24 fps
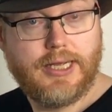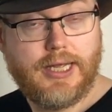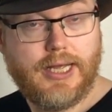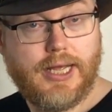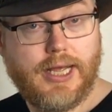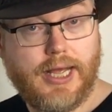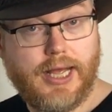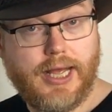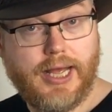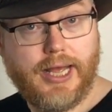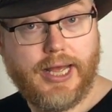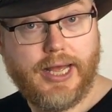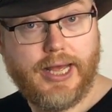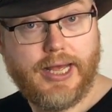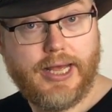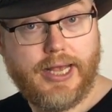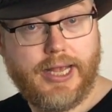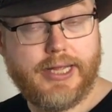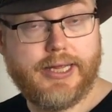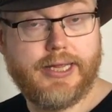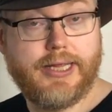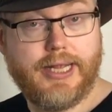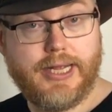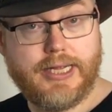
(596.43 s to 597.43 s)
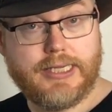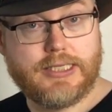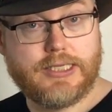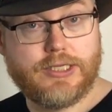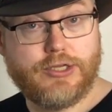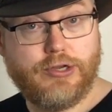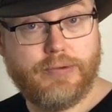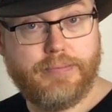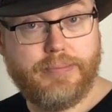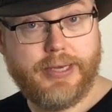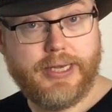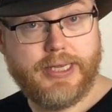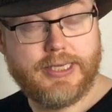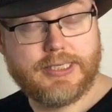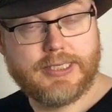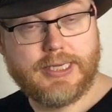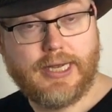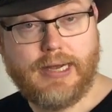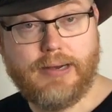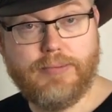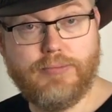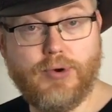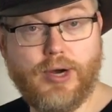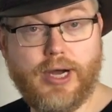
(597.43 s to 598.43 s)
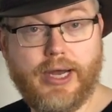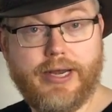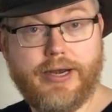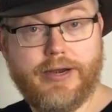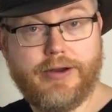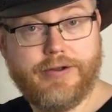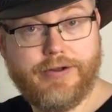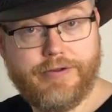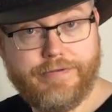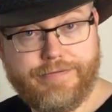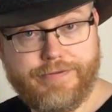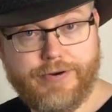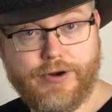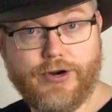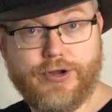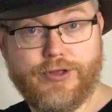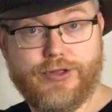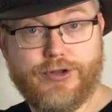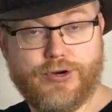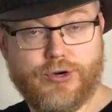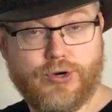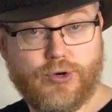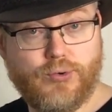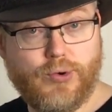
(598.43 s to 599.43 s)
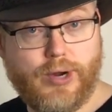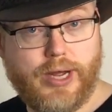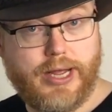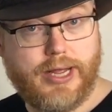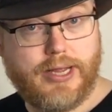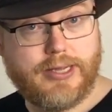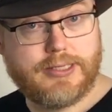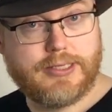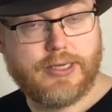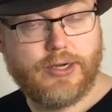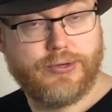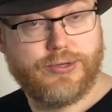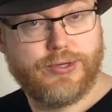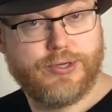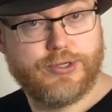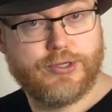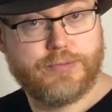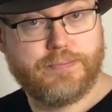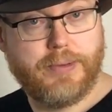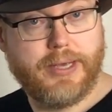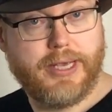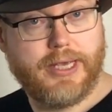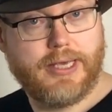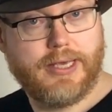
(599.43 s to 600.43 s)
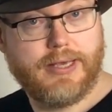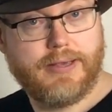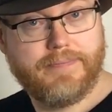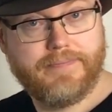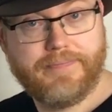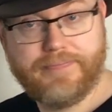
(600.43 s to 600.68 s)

It needs to be someone further away, so to speak.